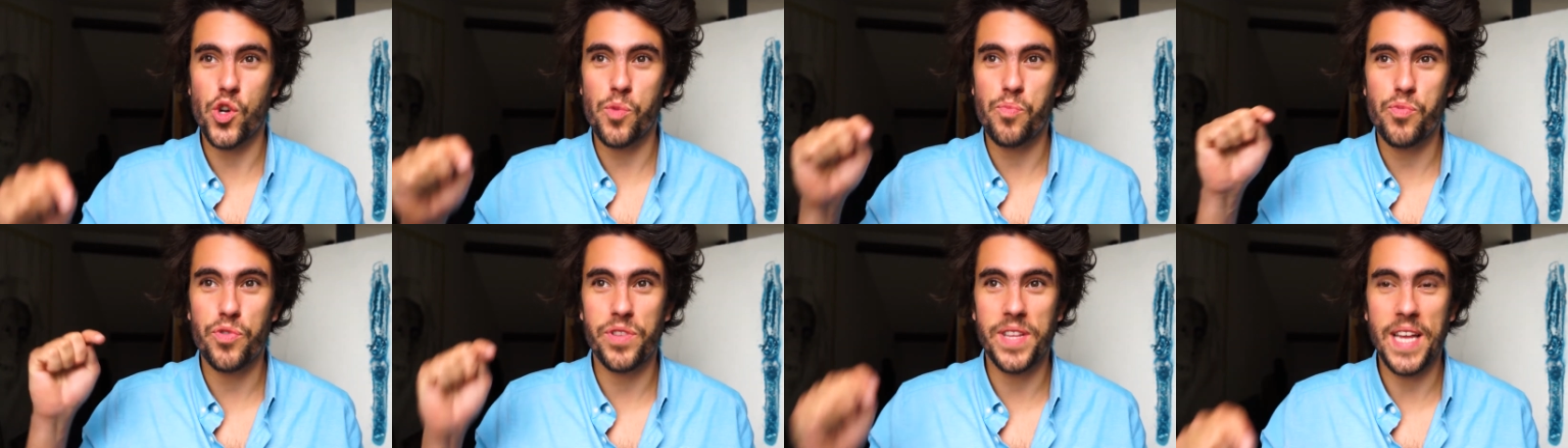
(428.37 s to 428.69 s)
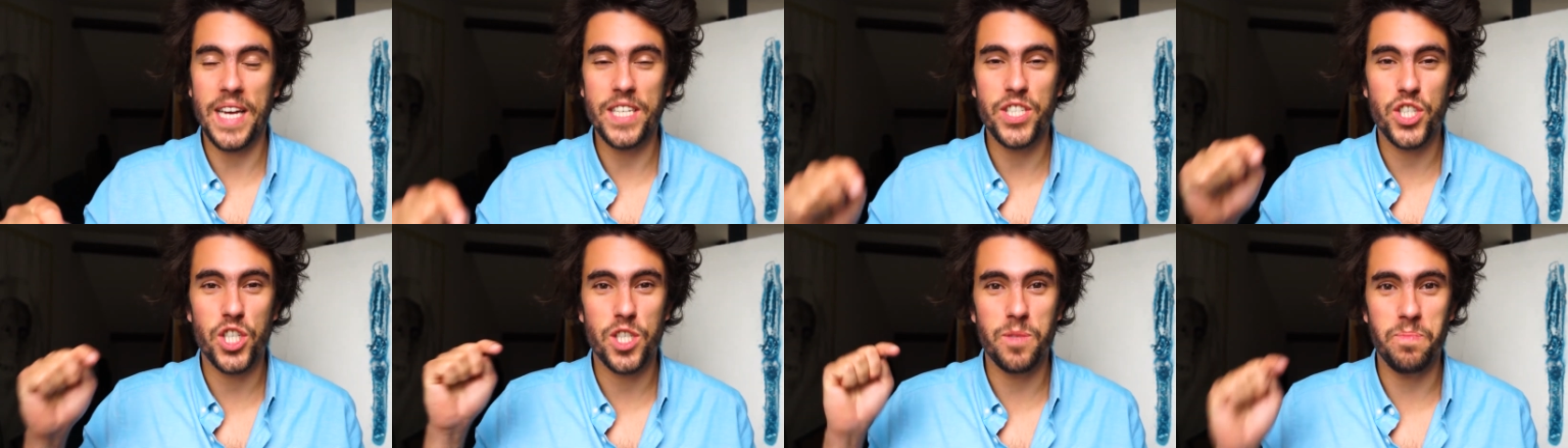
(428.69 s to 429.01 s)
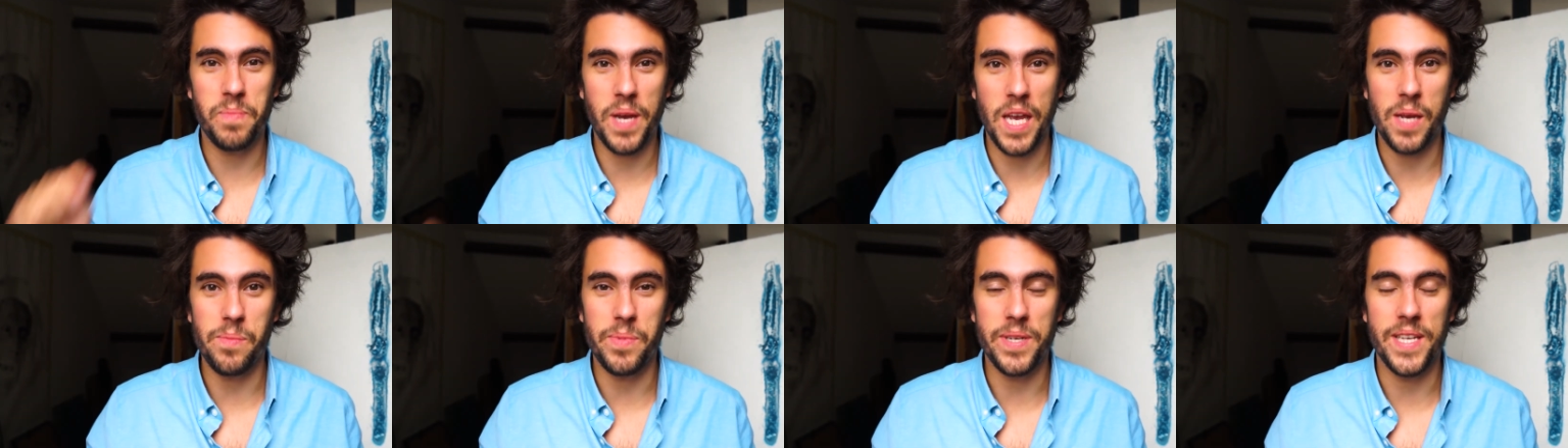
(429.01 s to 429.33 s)
pretentious
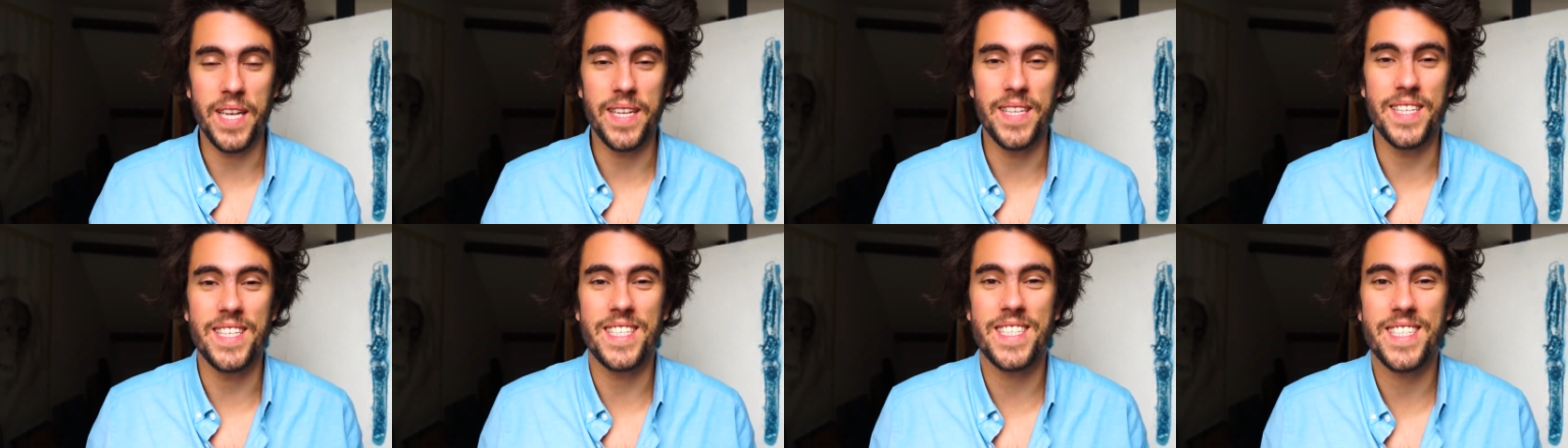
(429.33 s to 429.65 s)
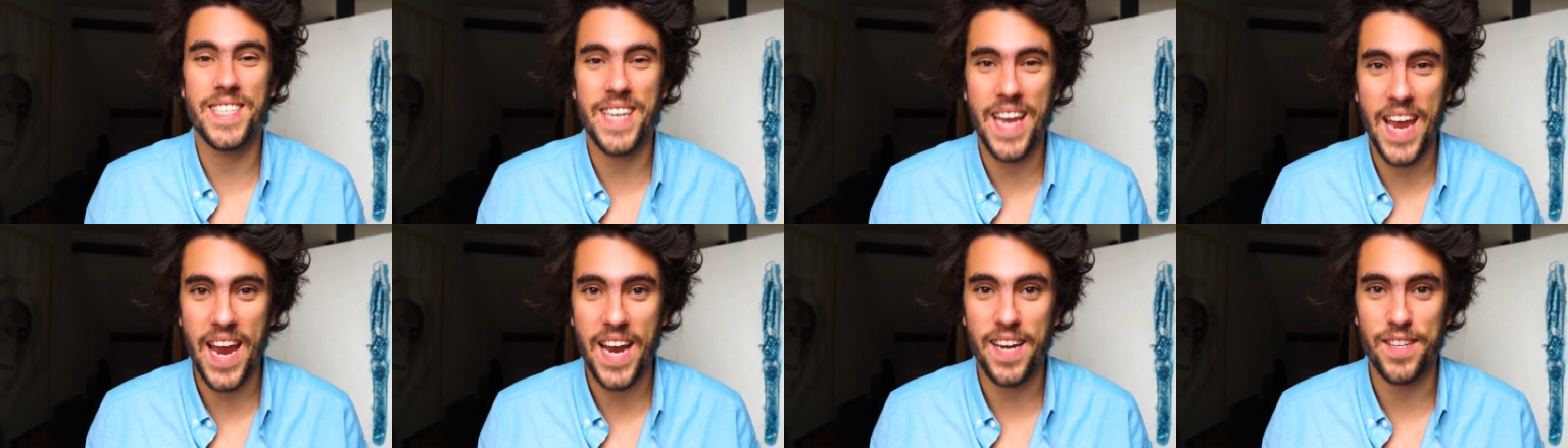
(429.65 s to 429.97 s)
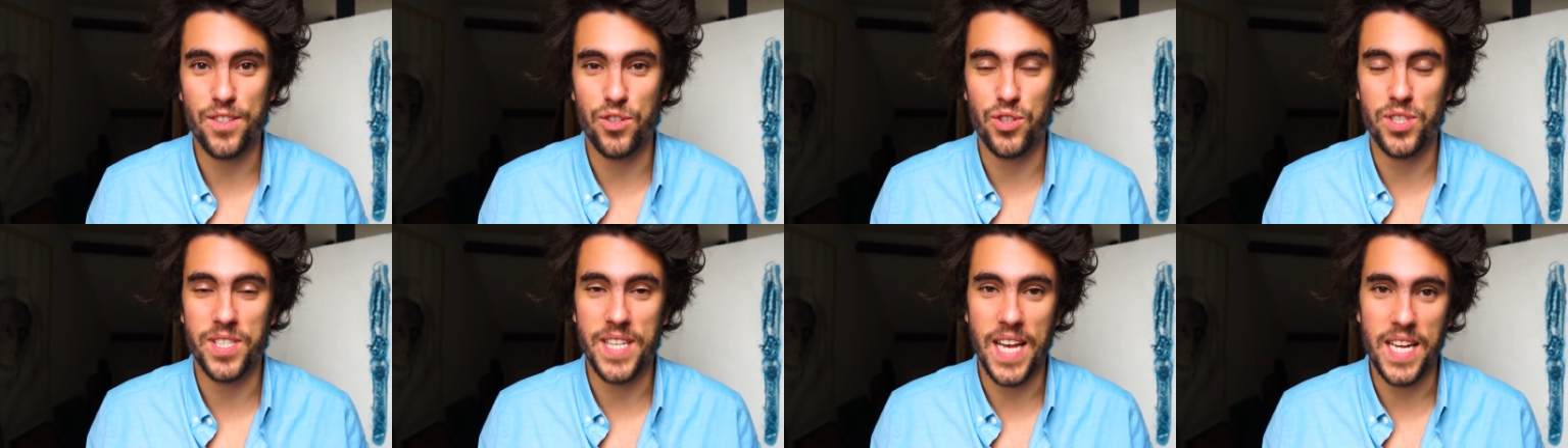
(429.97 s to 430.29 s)
baby that is scared
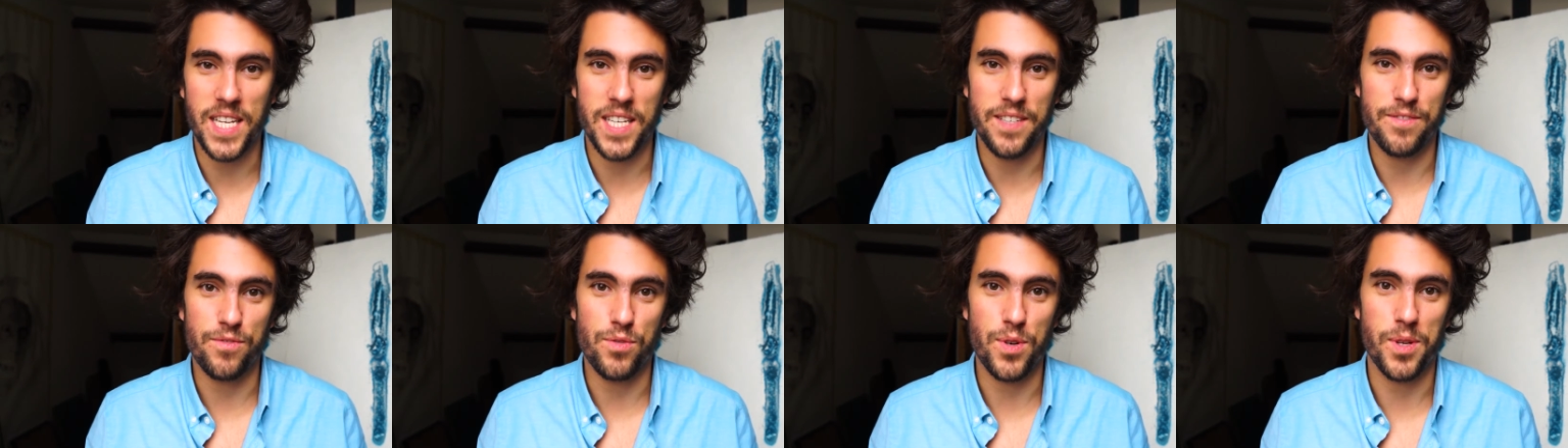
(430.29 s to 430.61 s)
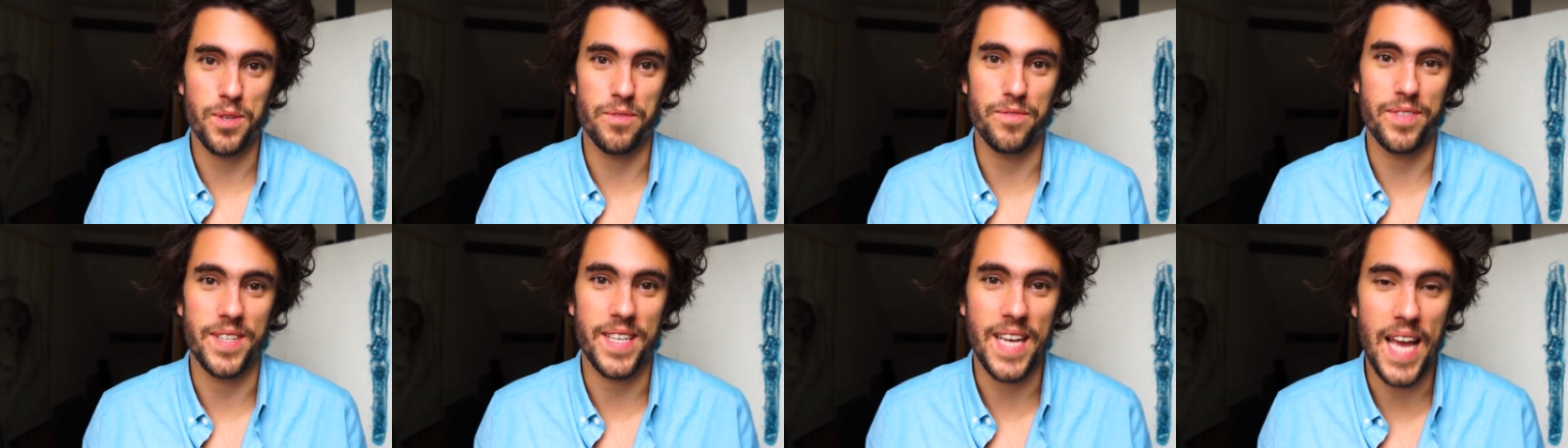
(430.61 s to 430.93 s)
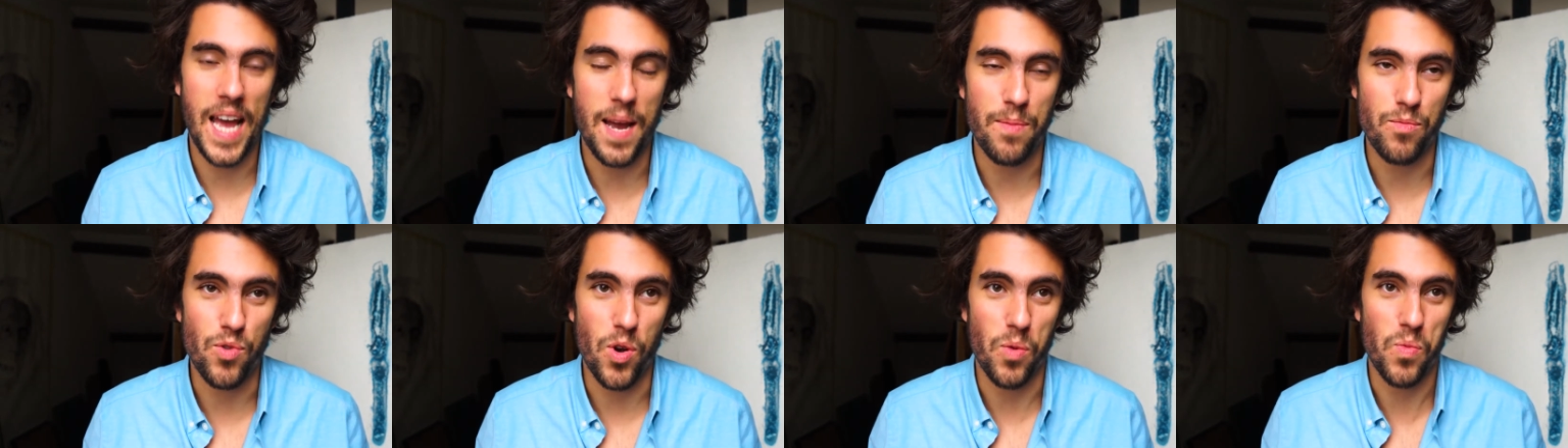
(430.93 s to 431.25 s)
to stand in front of the
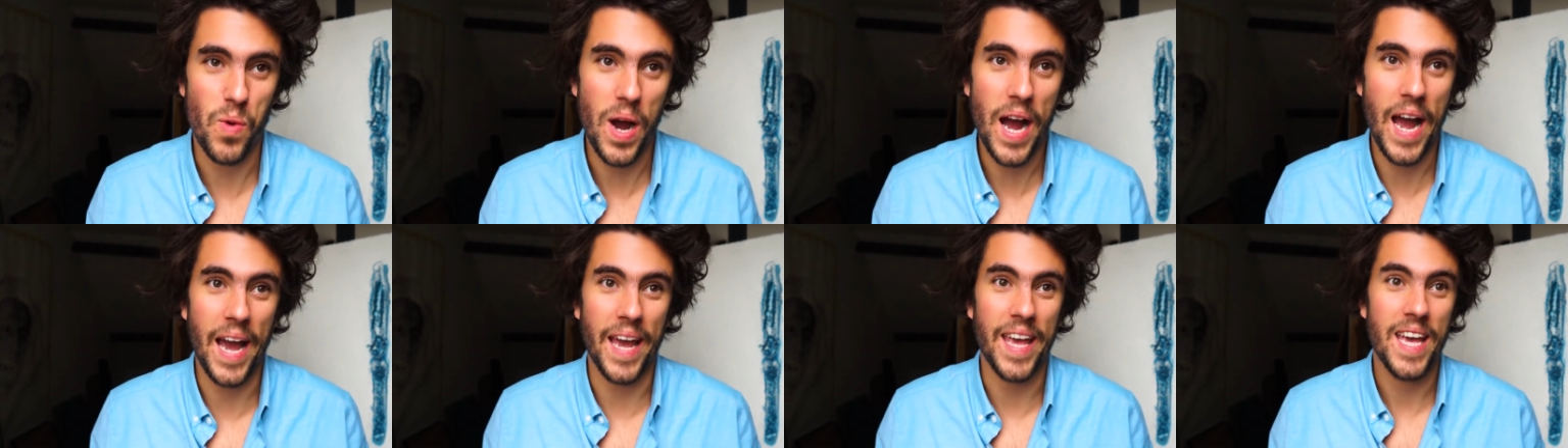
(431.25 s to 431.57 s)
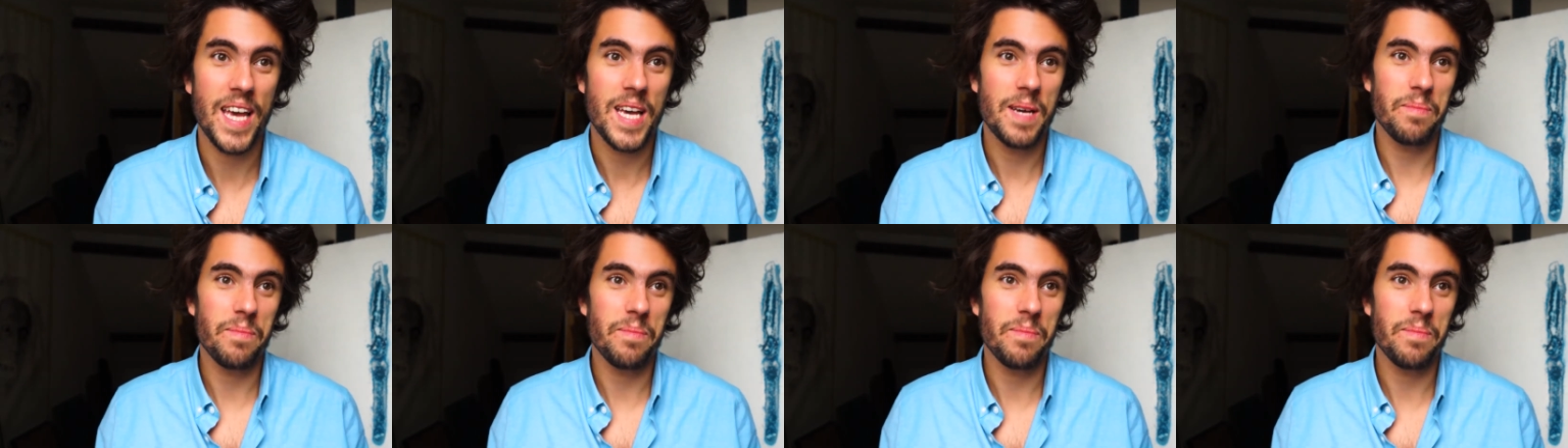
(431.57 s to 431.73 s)
camera. Why?